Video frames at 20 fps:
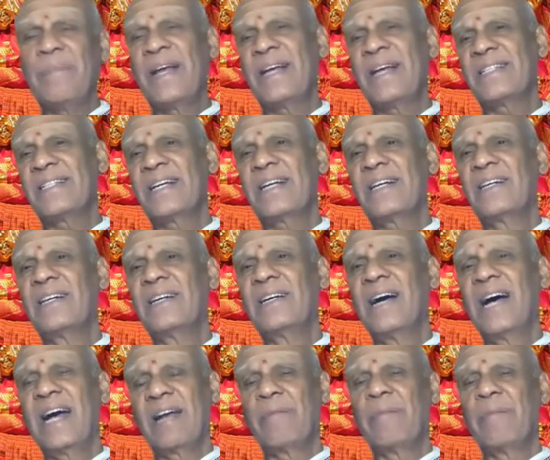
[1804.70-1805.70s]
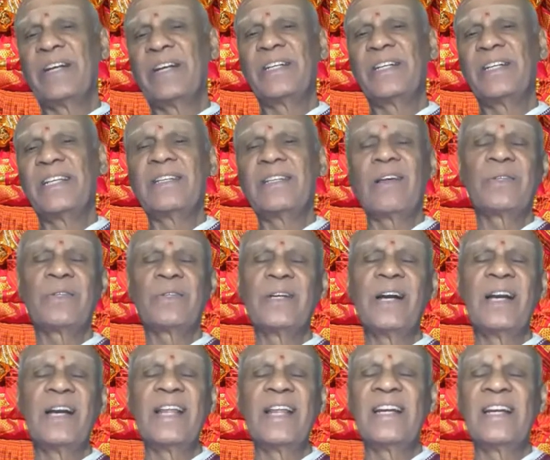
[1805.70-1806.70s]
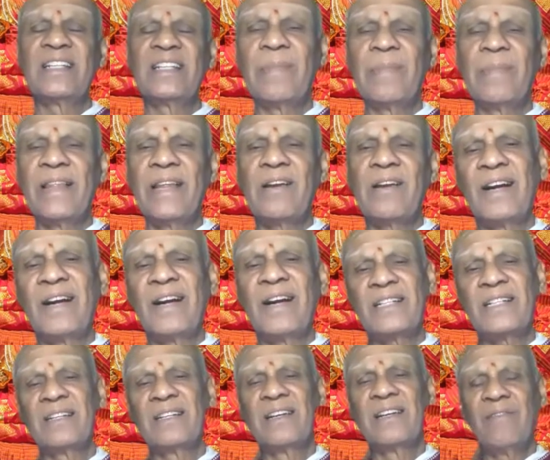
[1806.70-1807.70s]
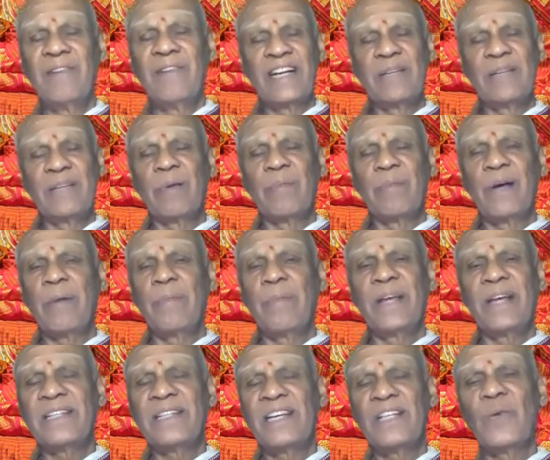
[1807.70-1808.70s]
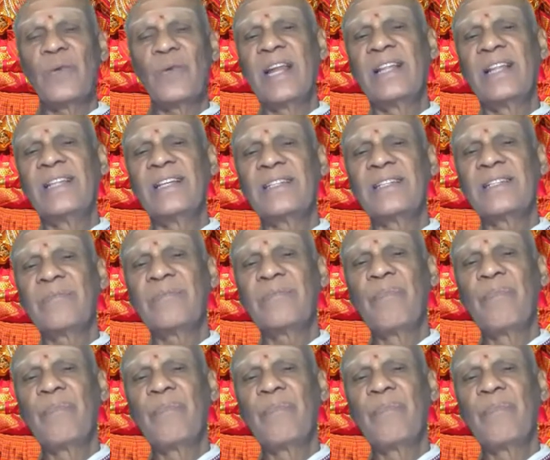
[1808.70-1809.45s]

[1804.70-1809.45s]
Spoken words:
Abhyasa. I have mentioned this also earlier in some other context. What is Brahma Abhyasa? Is only this.